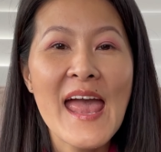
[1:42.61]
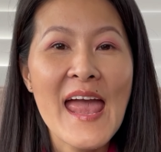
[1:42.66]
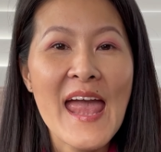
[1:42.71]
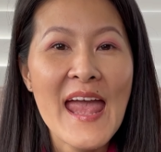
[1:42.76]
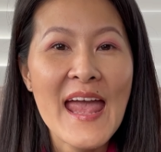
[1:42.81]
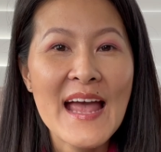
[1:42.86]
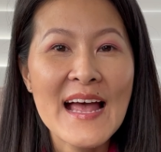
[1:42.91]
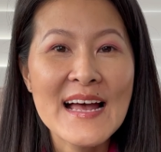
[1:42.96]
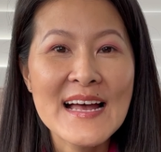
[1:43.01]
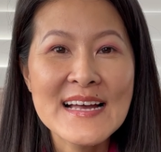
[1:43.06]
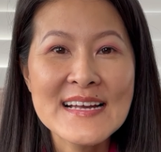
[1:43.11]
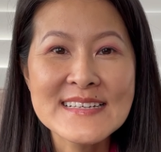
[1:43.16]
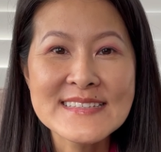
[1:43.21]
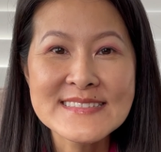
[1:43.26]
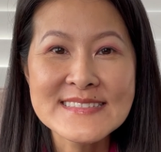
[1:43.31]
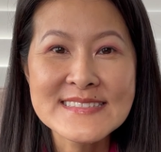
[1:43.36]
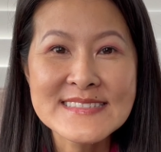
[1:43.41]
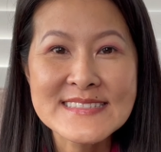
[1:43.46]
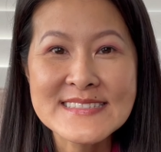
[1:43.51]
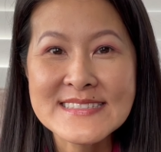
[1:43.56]

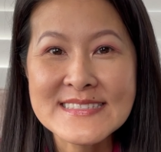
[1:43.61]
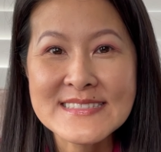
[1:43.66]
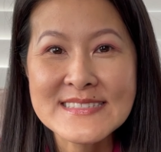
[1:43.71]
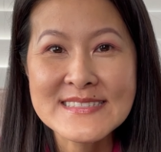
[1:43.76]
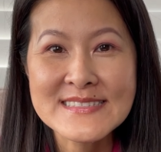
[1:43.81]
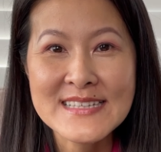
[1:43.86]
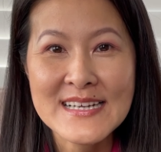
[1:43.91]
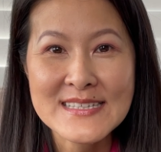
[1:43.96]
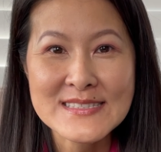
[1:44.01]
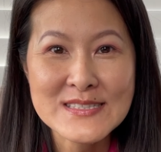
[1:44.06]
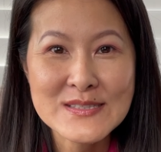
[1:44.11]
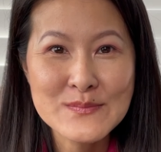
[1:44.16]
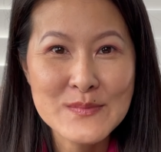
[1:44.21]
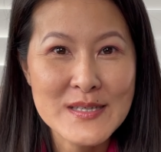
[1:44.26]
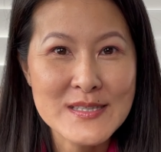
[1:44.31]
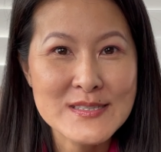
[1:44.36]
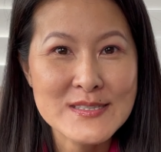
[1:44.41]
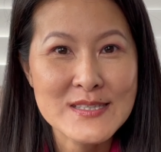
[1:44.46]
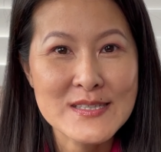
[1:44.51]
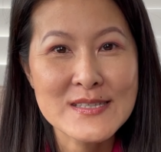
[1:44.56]
And not to
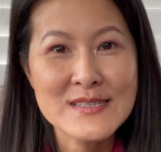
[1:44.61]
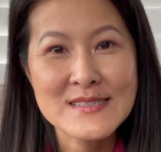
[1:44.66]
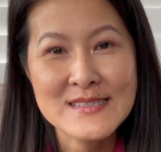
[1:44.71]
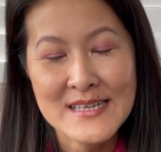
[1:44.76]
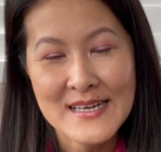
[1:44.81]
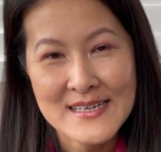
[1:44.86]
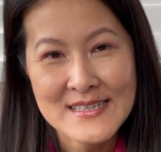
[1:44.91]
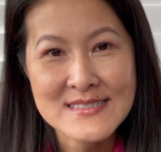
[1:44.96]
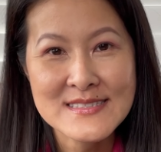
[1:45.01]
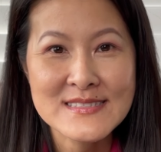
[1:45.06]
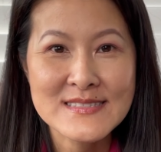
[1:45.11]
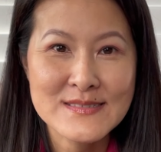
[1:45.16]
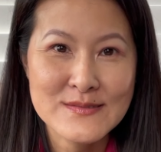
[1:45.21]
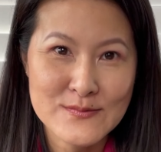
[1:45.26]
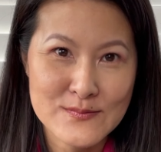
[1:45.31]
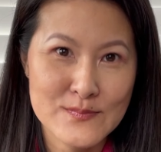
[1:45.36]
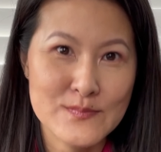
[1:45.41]
mention, yes,